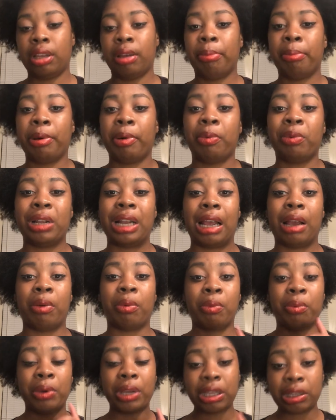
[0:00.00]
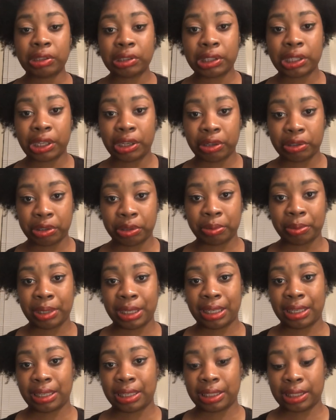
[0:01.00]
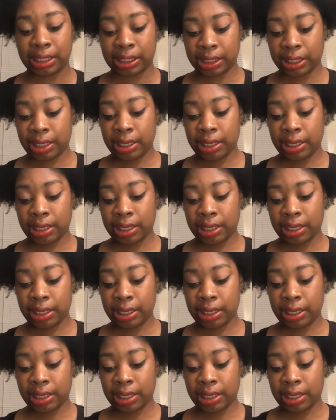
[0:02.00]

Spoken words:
But what I will tell you is